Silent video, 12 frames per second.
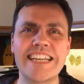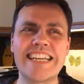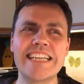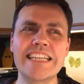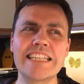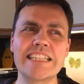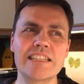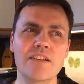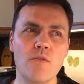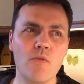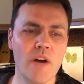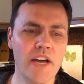It
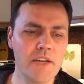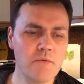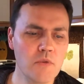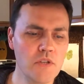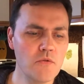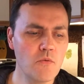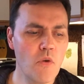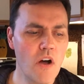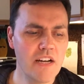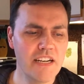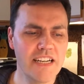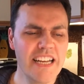isn't quite what you
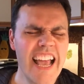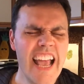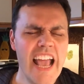wanted,